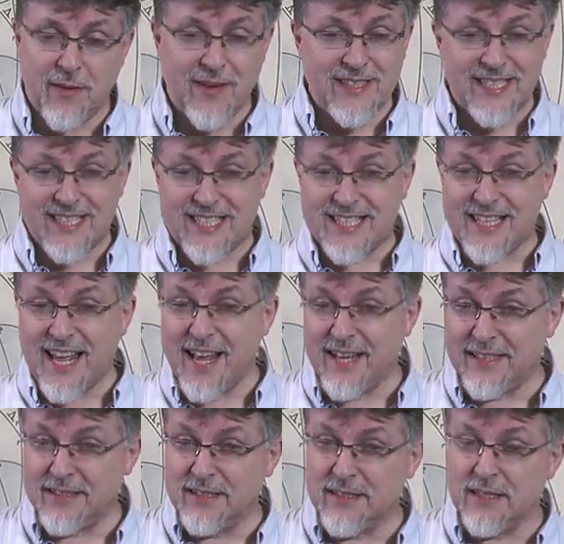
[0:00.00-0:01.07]
Now, as it
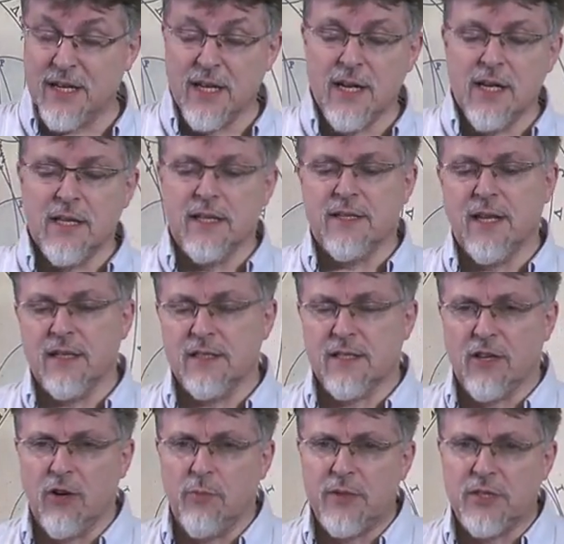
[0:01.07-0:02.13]
stands, the
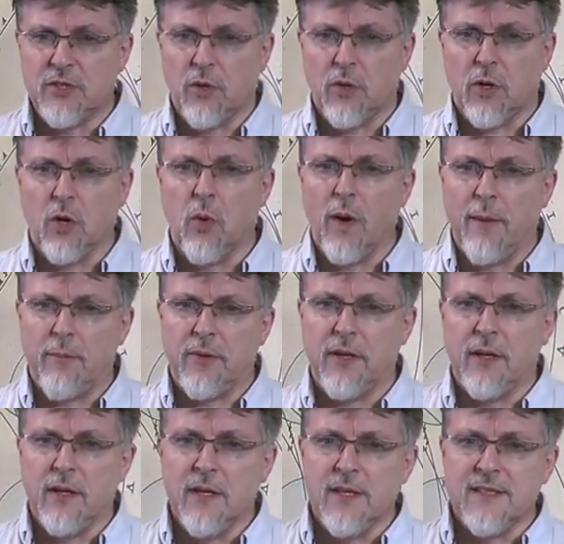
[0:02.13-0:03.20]
telescope is not equipped
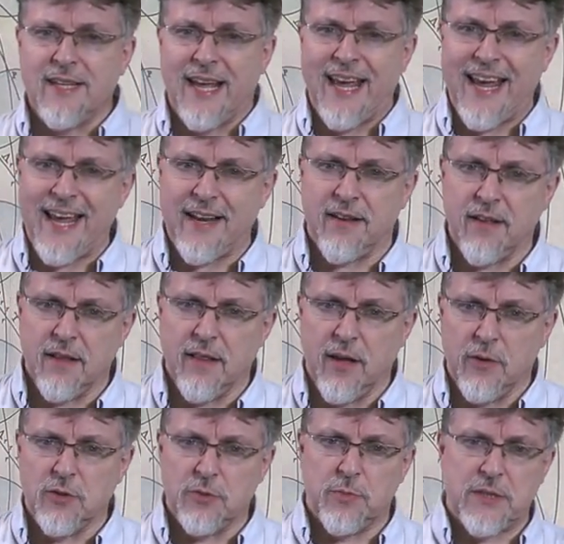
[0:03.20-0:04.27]
to hit
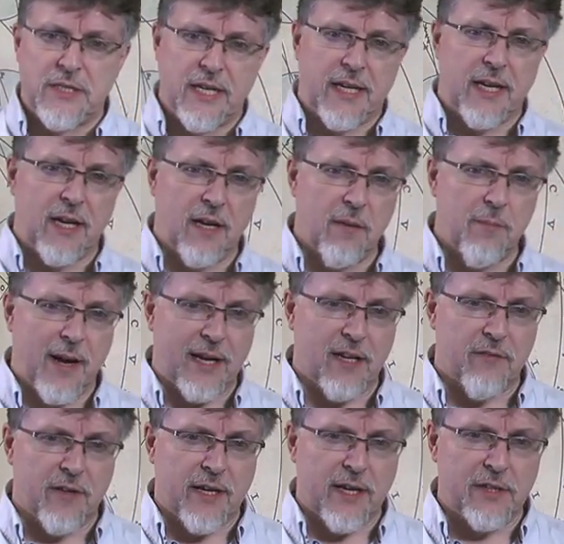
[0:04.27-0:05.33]
those particular
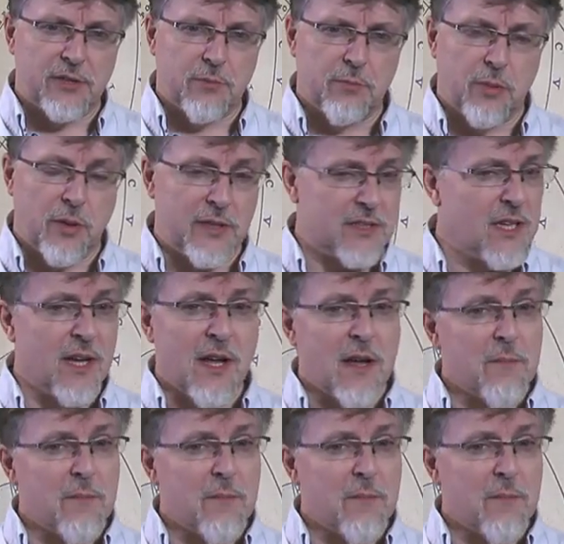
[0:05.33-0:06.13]
magnification points,